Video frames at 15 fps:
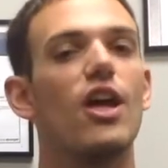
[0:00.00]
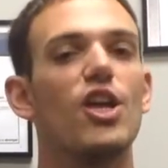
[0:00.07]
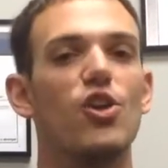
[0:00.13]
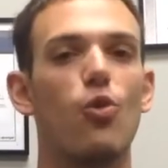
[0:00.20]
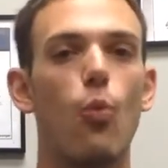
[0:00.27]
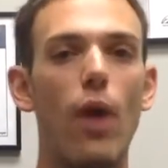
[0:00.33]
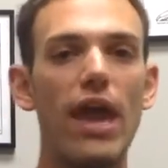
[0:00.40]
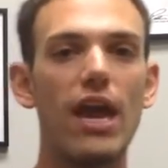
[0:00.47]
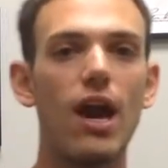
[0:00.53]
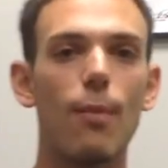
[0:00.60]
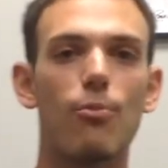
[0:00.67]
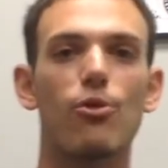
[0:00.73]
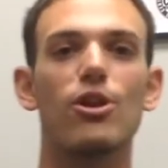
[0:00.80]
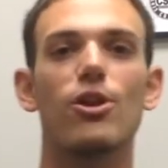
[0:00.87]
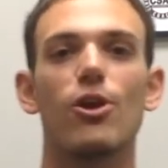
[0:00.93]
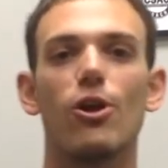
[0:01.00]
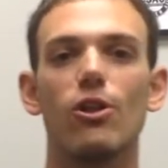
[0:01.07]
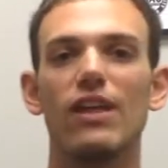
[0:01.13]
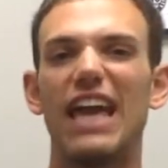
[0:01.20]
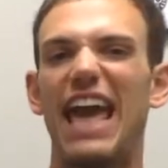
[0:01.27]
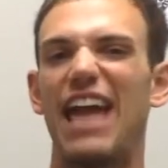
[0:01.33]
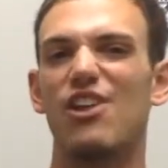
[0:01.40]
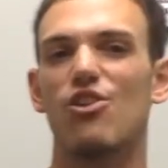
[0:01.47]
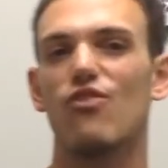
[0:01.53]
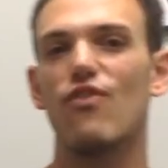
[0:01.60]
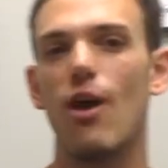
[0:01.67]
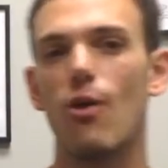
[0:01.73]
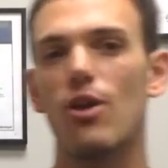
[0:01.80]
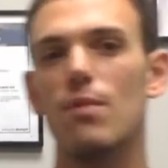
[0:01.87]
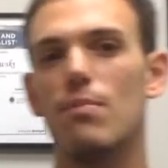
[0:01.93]
You wake up pretty early and you're
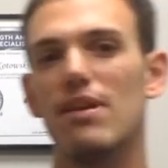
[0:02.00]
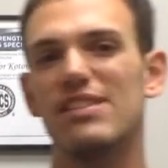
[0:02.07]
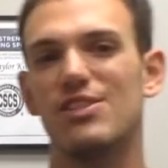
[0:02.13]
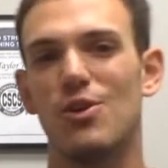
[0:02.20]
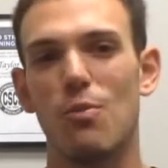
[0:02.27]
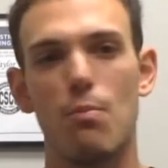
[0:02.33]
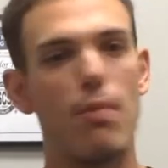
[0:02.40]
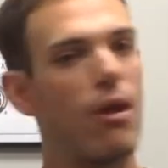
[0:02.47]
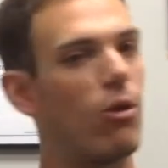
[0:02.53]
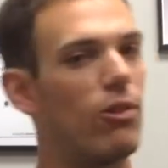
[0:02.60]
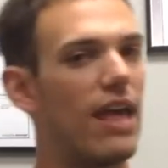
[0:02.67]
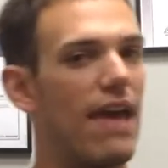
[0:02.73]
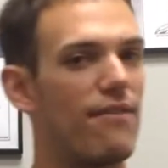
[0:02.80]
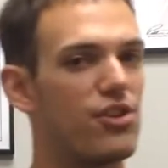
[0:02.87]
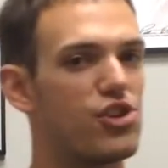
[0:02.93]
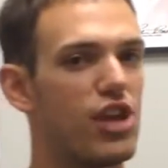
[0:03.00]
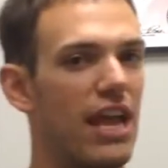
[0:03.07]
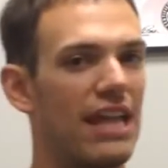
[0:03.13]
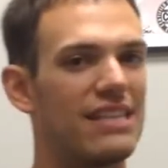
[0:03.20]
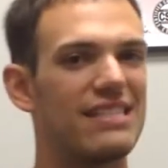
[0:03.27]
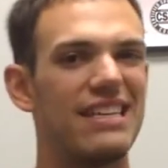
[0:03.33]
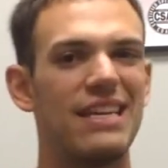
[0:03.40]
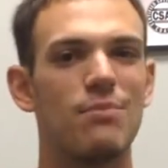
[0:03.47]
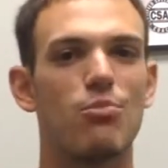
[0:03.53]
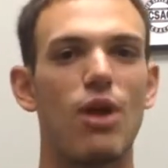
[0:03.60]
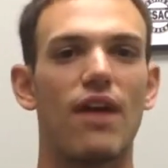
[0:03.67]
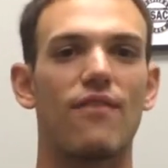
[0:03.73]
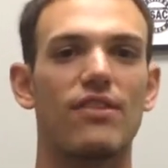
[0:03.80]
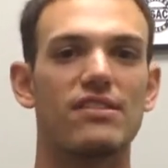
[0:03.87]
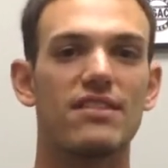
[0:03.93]
very busy. You barely have a chance to eat
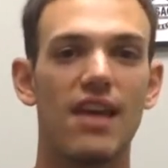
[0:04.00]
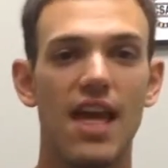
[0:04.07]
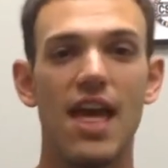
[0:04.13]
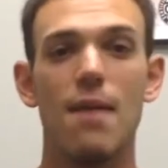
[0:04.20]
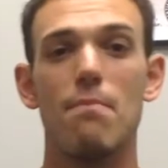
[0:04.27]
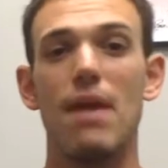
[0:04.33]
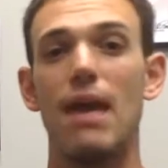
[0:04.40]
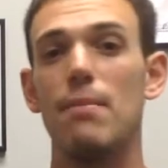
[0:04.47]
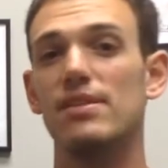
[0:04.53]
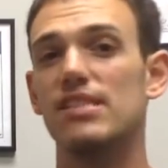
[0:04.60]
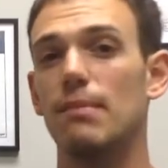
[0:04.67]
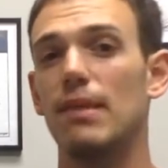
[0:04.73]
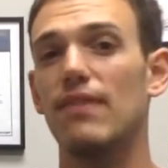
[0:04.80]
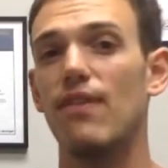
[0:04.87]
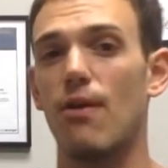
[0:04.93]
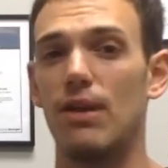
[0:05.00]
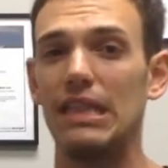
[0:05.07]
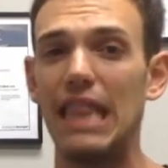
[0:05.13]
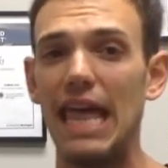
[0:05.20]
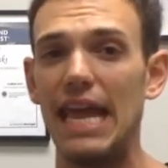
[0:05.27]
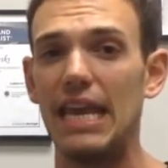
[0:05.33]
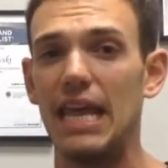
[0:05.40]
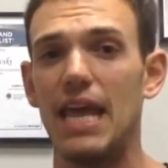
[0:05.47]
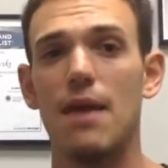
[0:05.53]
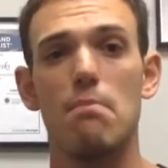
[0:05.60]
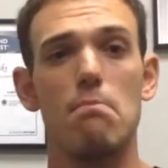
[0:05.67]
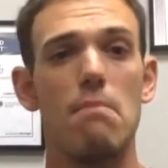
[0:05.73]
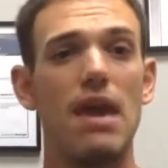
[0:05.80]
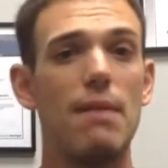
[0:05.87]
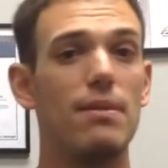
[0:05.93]
breakfast. Maybe something very light,
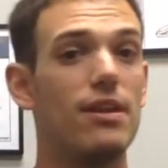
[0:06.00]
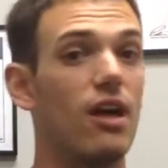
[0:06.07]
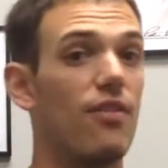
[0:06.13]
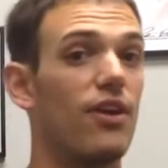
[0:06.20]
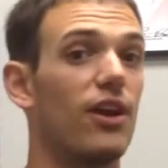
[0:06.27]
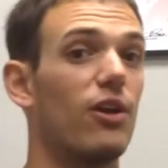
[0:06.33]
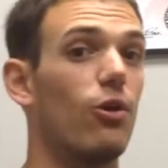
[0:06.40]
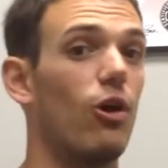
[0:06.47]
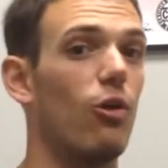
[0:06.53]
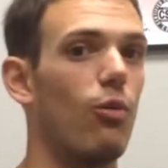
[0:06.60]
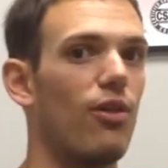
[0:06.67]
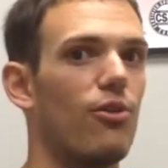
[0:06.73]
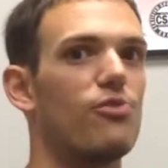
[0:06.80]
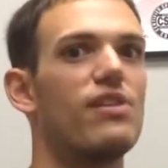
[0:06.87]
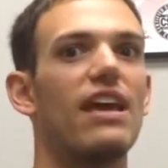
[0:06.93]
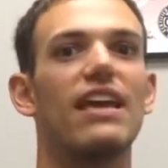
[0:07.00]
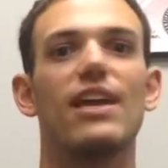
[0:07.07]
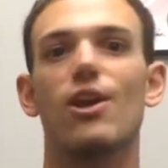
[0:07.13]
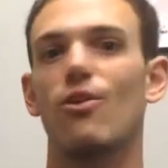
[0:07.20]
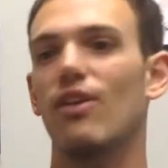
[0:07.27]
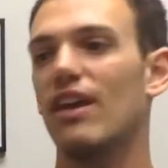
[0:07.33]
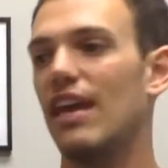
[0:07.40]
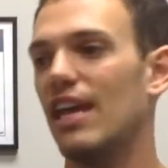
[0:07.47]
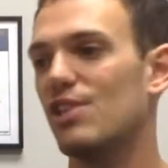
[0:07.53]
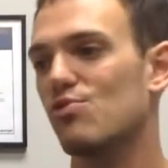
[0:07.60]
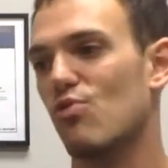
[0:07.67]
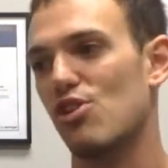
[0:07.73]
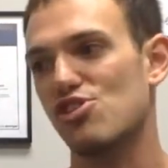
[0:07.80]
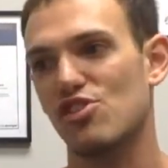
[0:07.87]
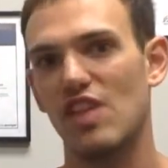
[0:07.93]
maybe nothing at all. Whether you're taking care of the kids,
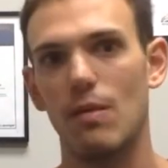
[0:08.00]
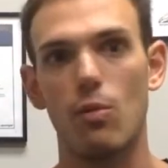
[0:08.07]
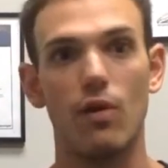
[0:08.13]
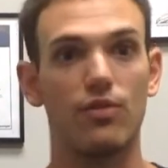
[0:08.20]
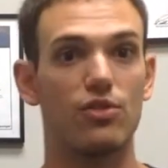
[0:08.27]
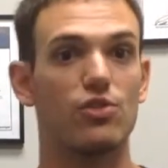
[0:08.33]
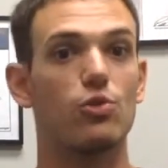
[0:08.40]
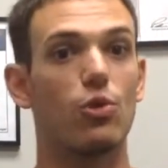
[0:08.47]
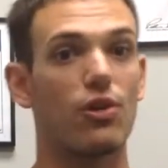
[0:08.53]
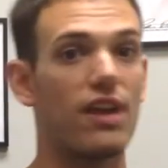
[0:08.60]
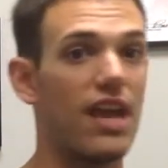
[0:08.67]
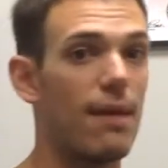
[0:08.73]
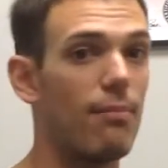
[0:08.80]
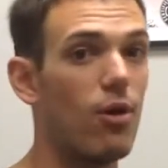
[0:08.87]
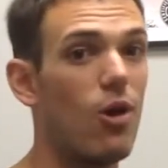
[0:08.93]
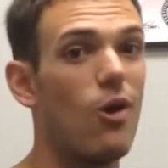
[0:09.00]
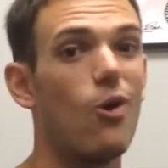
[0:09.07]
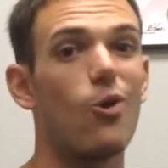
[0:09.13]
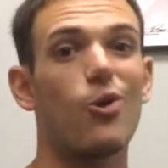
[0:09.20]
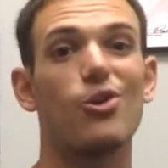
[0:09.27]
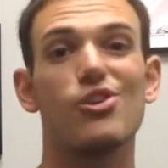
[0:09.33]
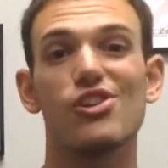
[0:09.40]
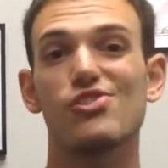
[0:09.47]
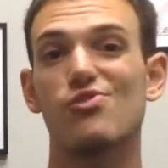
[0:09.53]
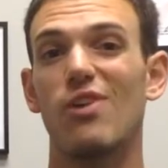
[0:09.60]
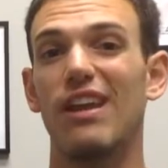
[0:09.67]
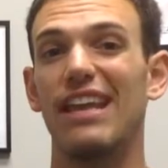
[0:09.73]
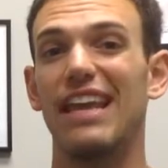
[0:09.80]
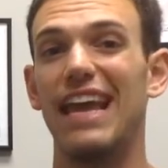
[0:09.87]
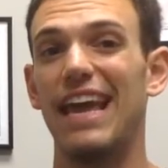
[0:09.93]
rushing them off to school or camp, or you're just
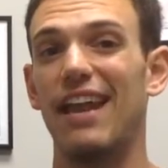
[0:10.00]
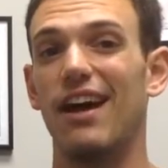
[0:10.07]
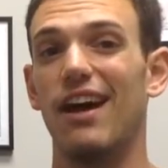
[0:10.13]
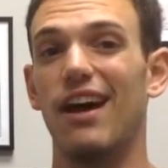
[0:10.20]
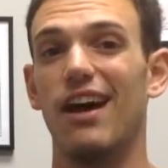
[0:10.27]
trying to get